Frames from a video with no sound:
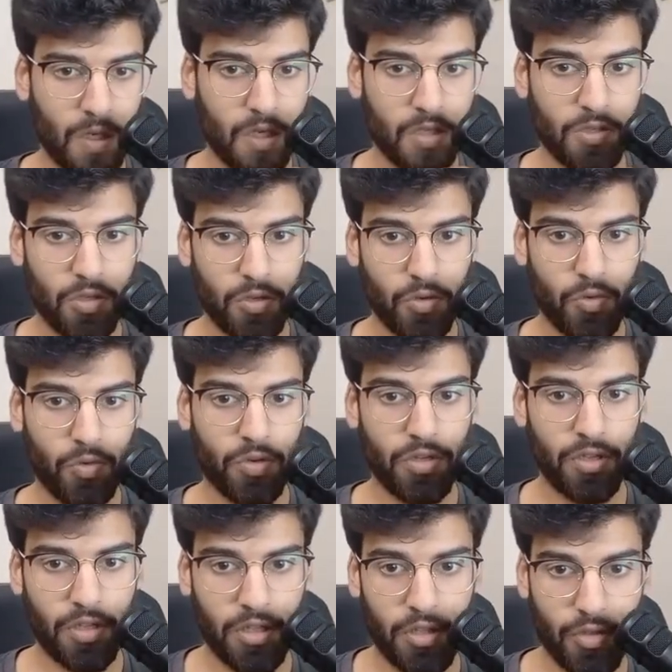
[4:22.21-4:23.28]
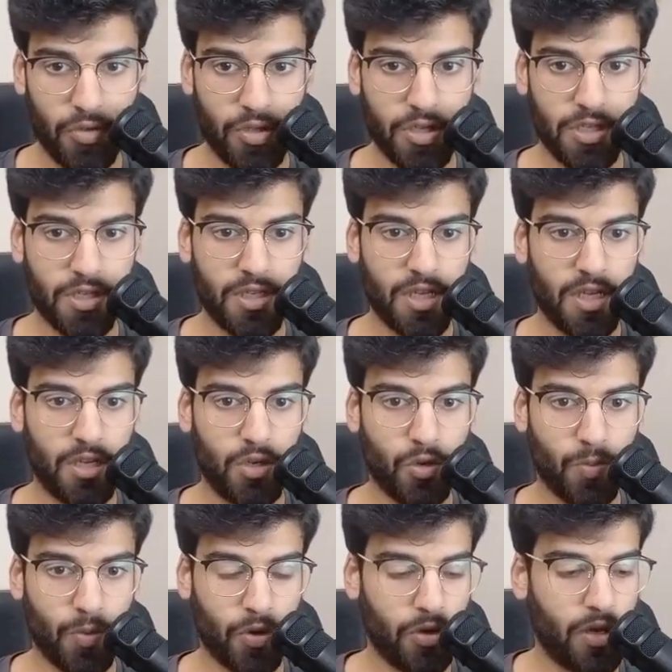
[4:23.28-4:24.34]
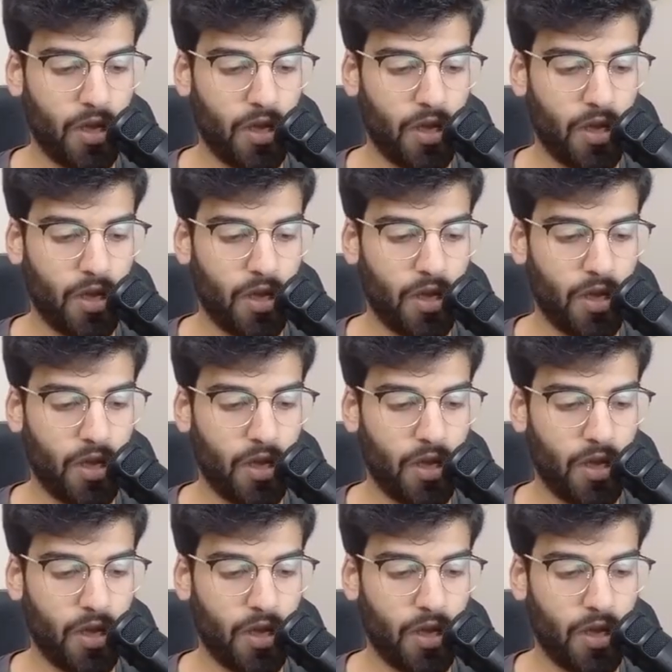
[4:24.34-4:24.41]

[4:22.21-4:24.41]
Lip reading: So you just need to put